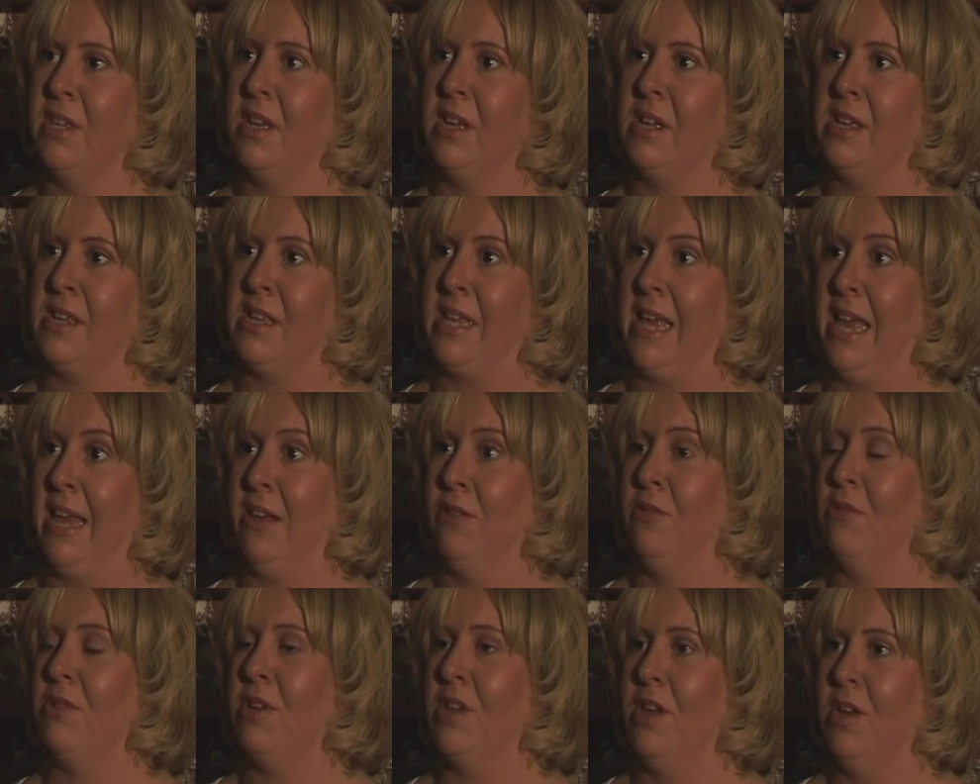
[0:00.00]
that
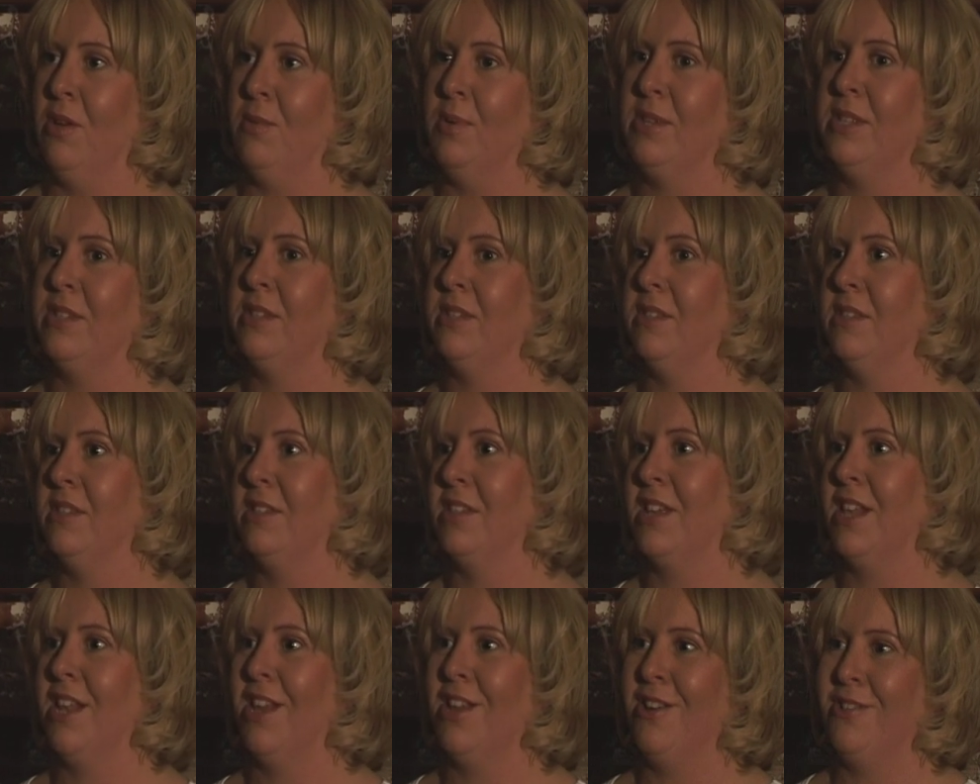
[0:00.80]
cannot go into
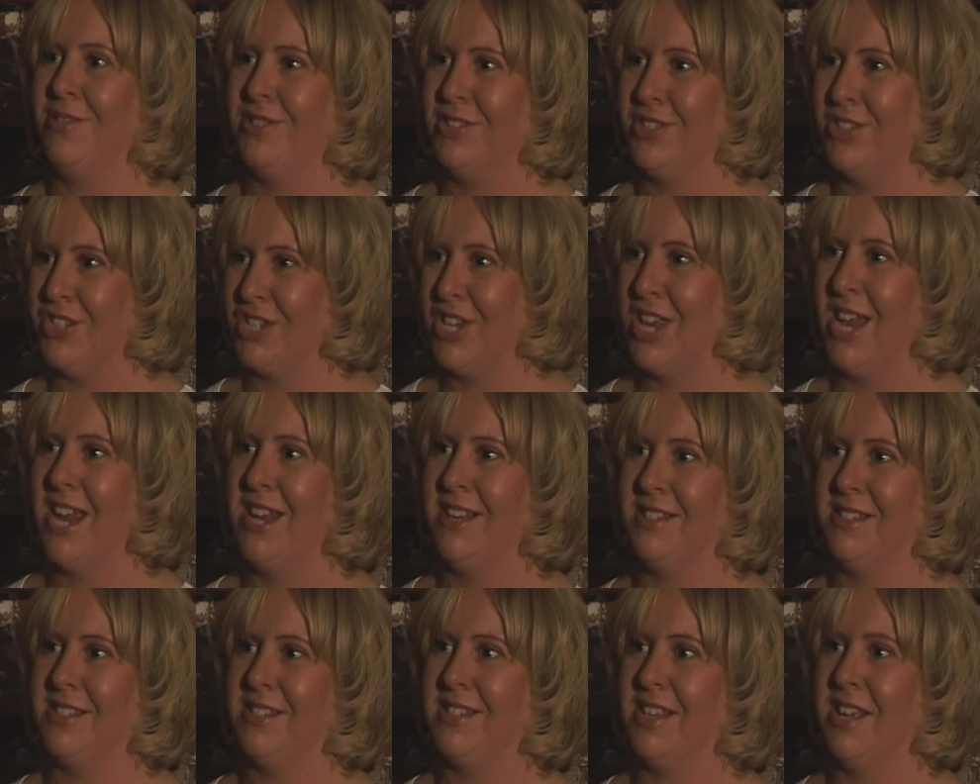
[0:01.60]
the clothing
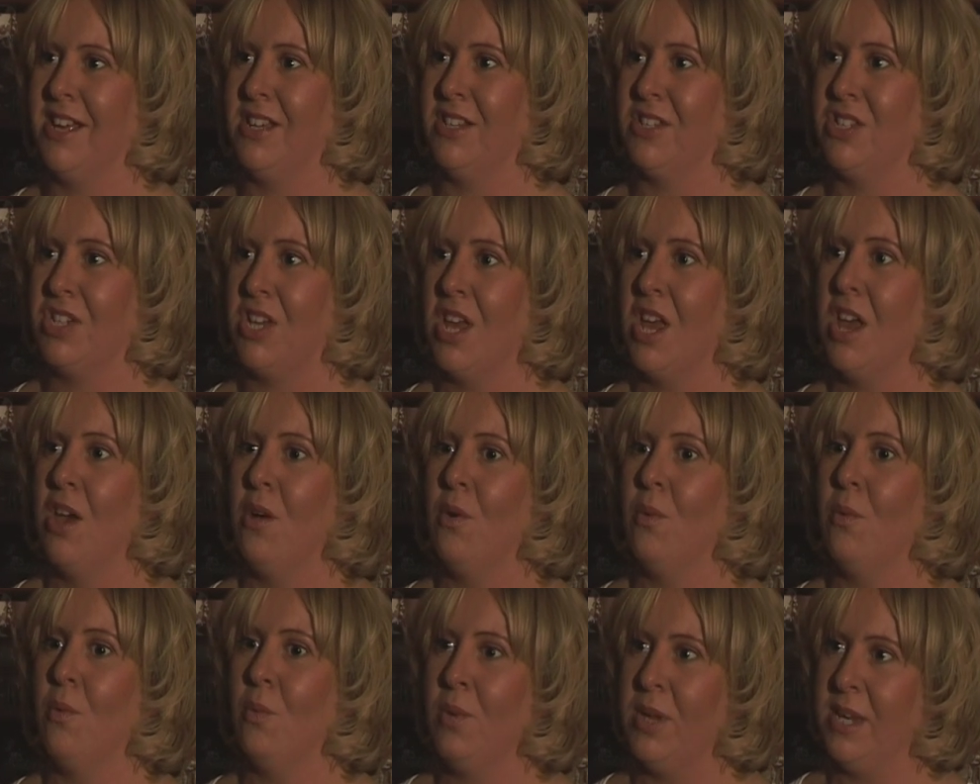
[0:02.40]
chain as such.
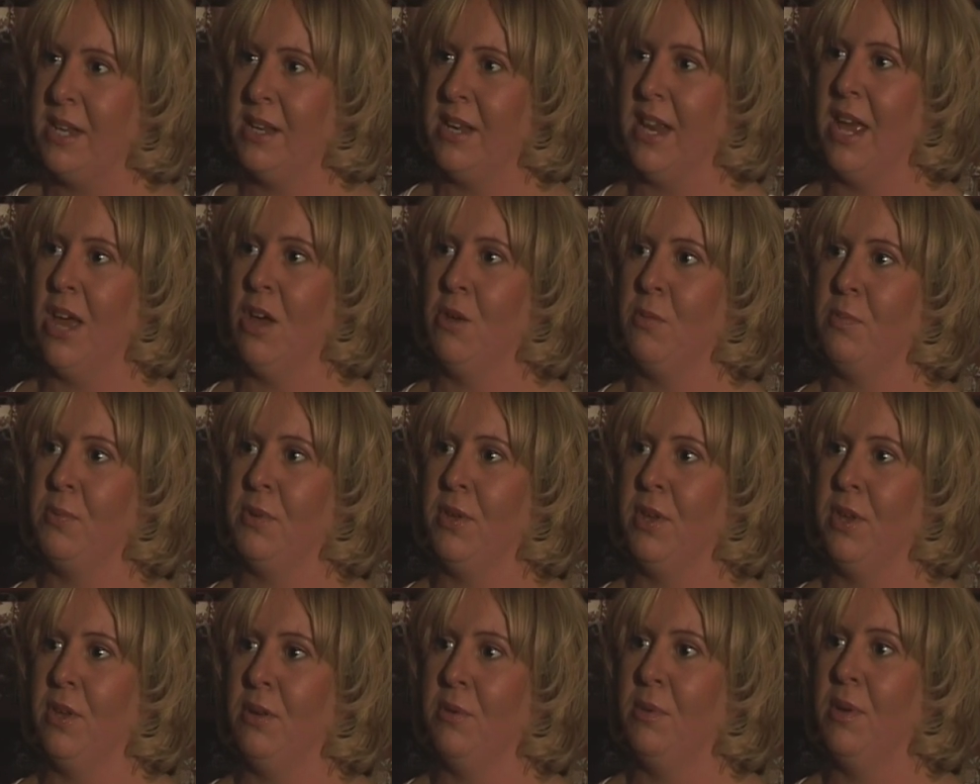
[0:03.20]
We can
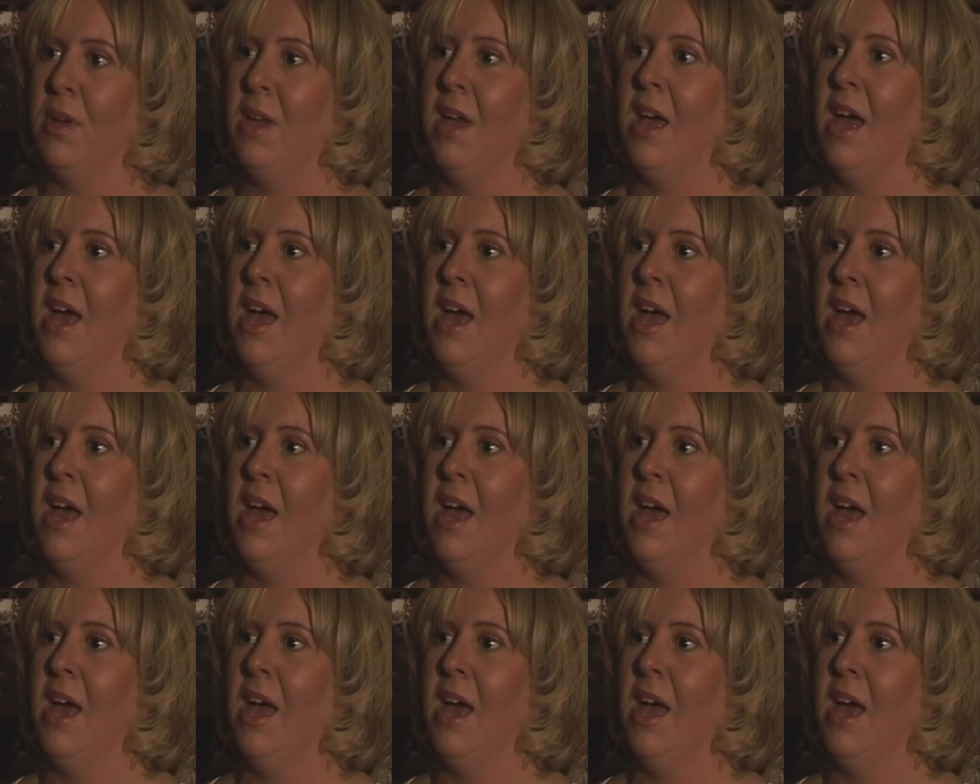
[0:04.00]
help you.